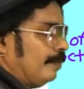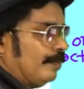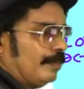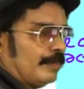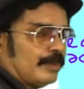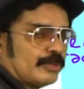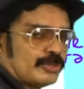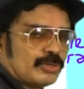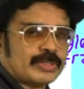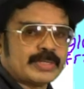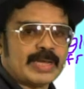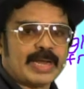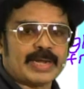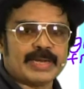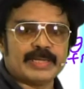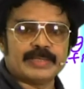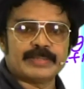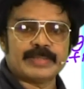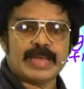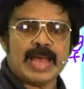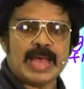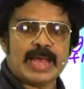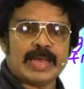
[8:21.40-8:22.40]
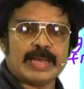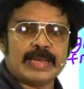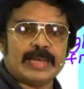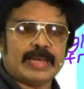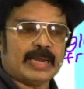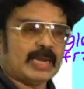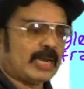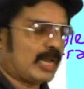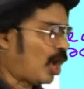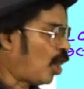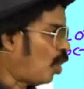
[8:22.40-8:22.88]
So that is
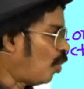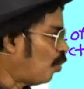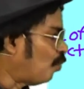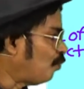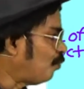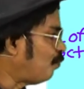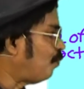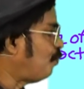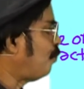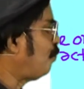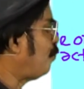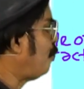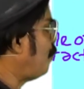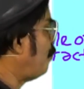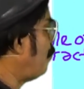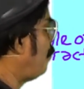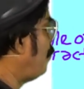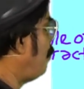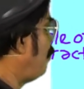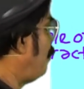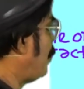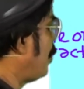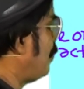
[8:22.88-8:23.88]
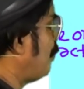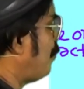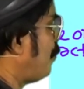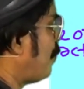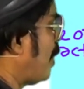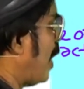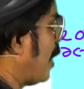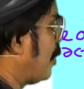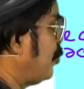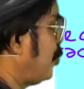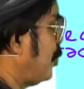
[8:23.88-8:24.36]
angle of
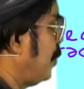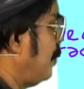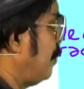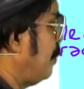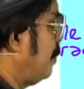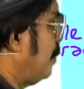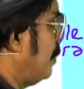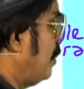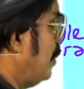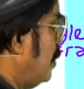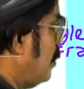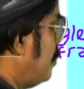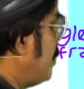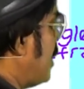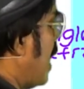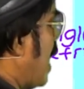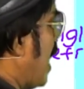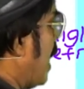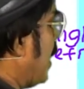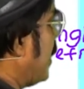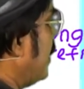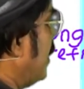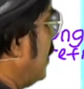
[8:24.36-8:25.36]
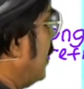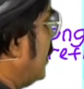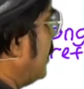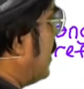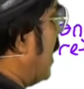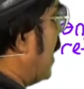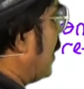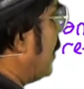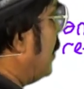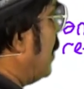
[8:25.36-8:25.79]
refraction. The angle that